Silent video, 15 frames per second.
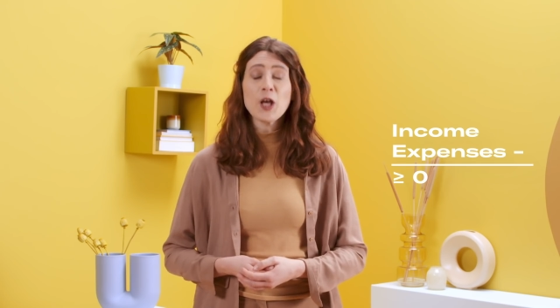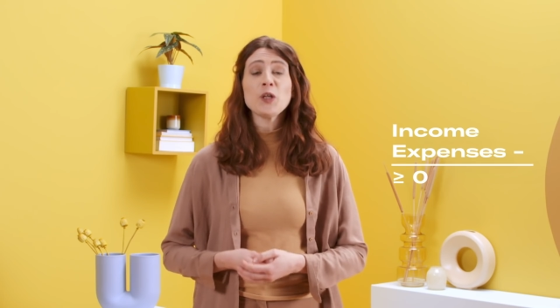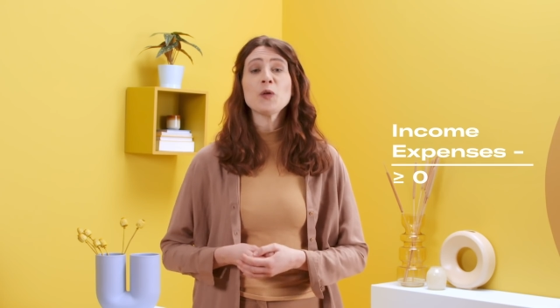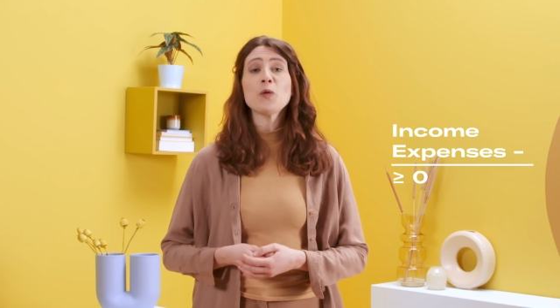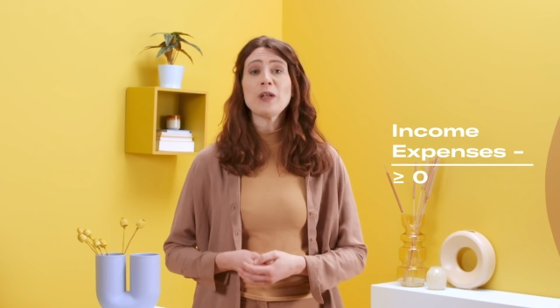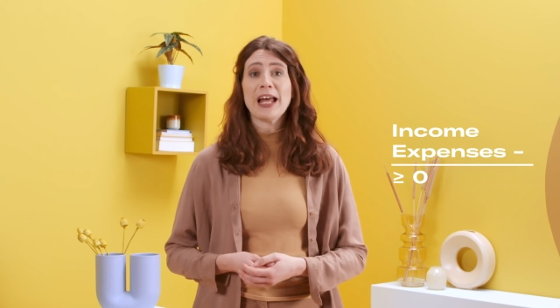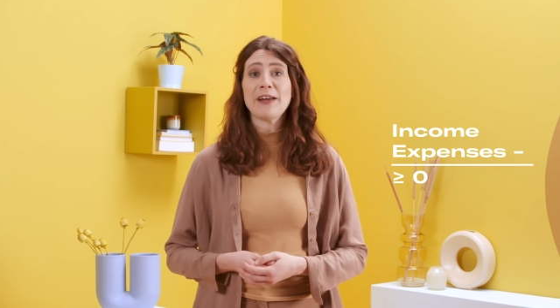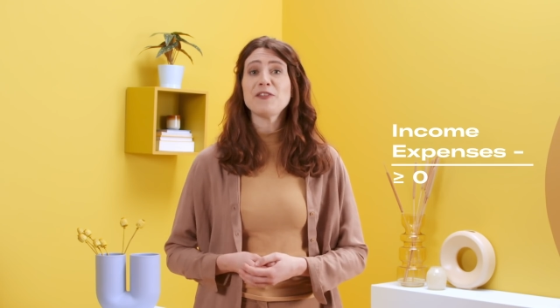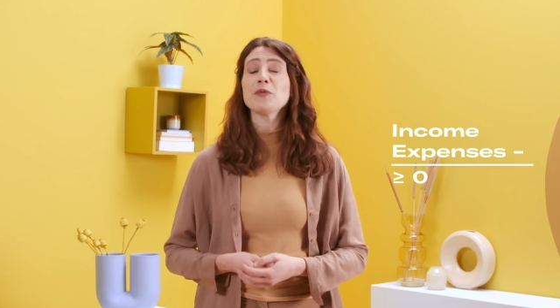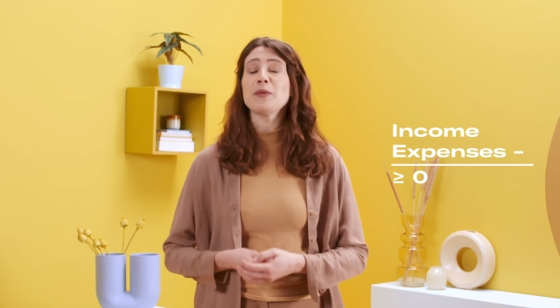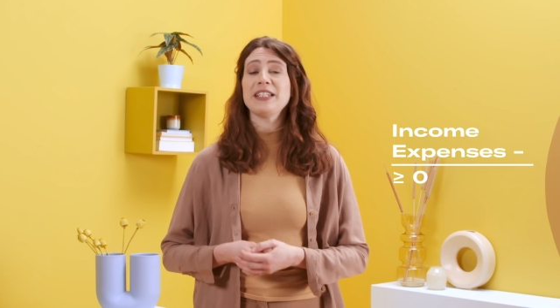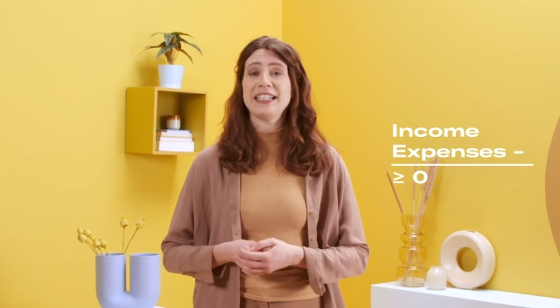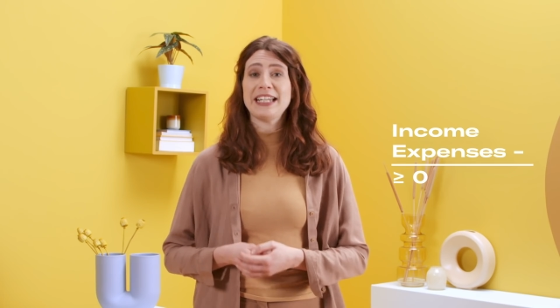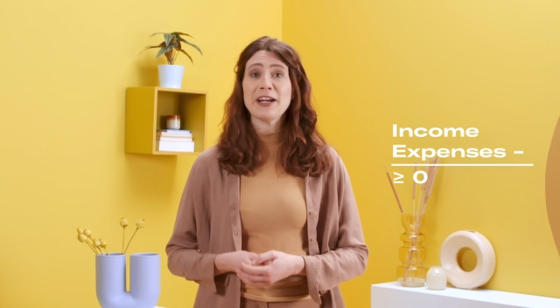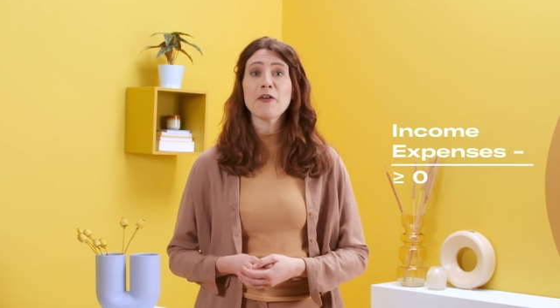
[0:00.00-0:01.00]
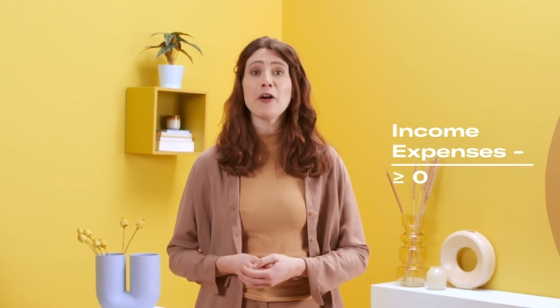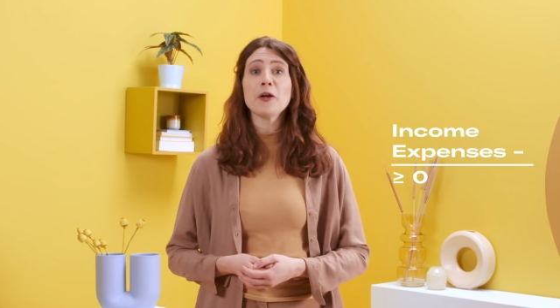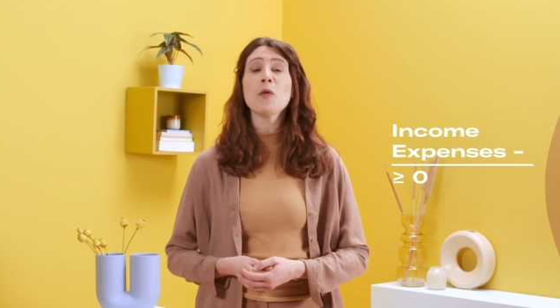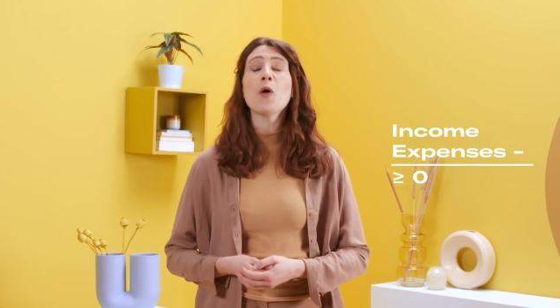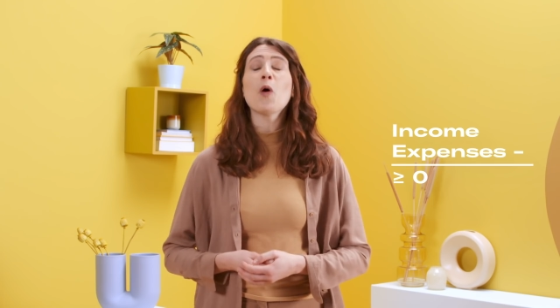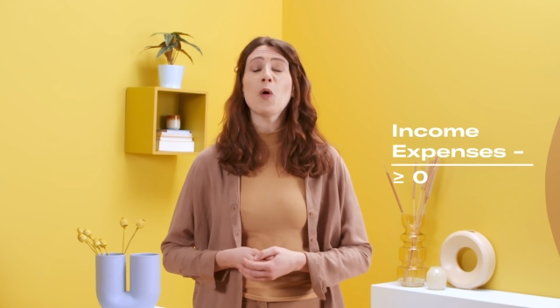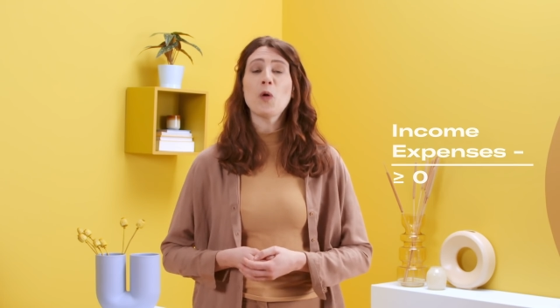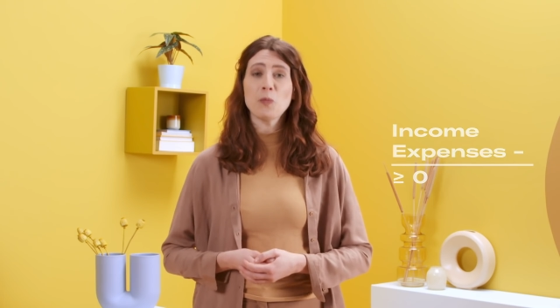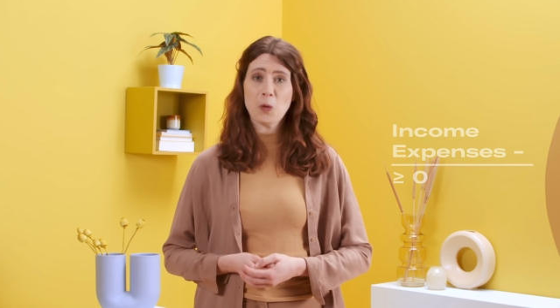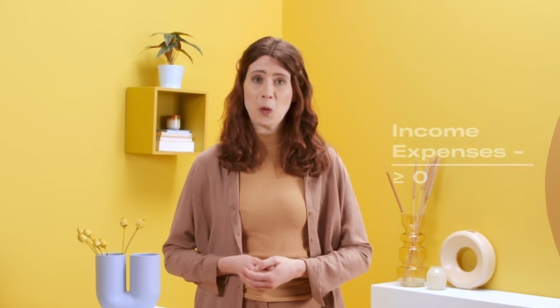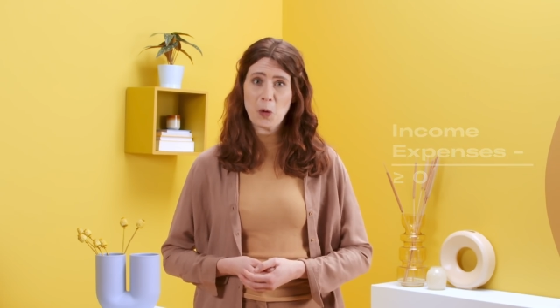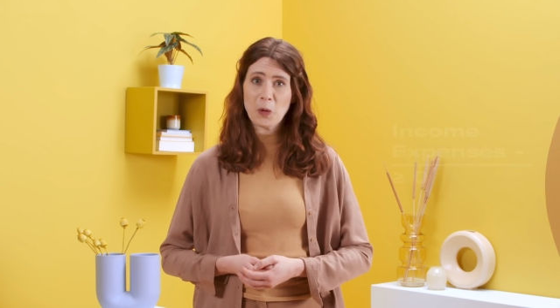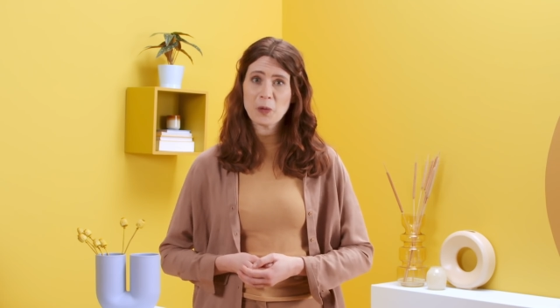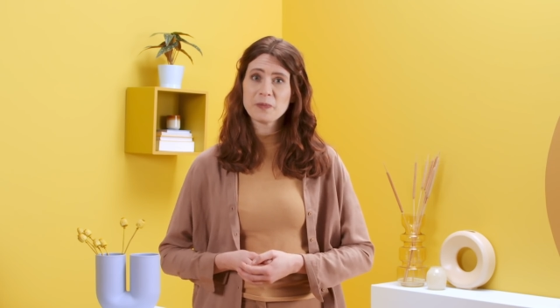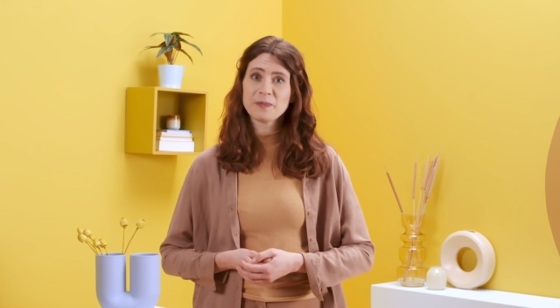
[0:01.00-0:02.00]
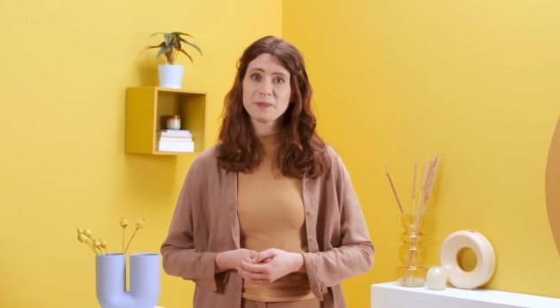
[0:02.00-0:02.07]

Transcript: you're left with zero or more.